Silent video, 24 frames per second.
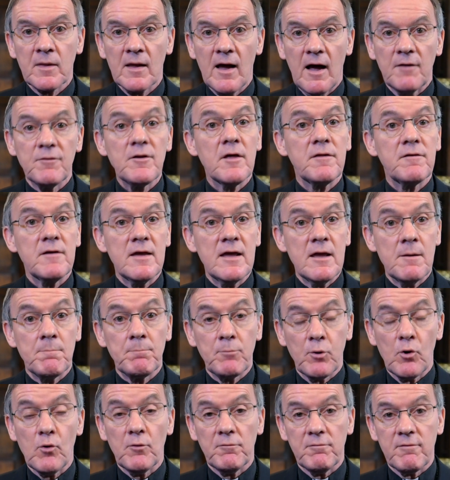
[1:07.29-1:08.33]
And the
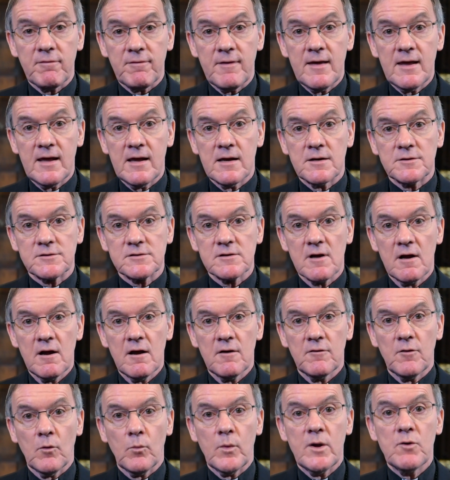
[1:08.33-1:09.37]
important thing is
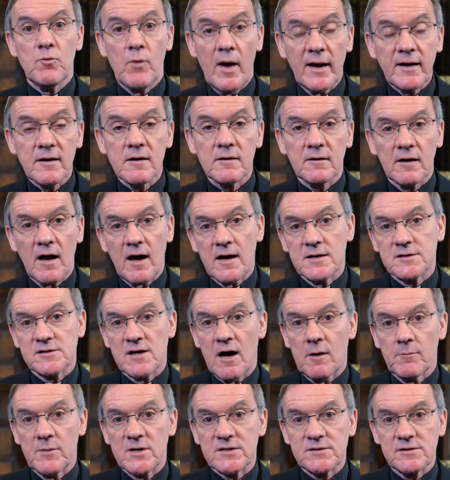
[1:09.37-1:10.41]
that we recognize
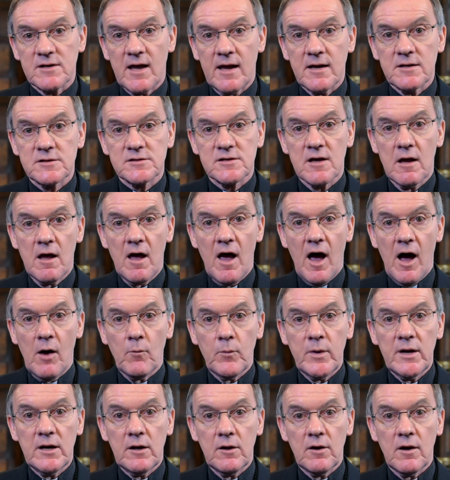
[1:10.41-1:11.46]
our mistakes and
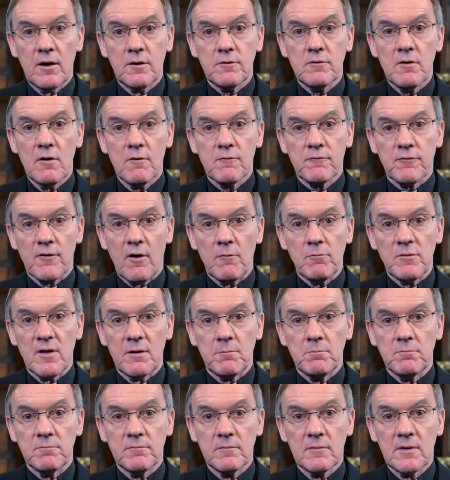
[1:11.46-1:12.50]
we learn from
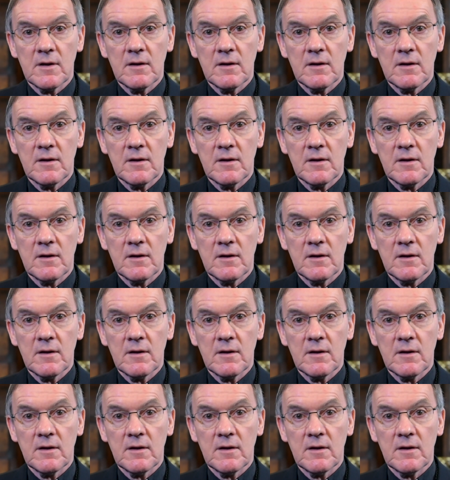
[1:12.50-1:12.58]
them.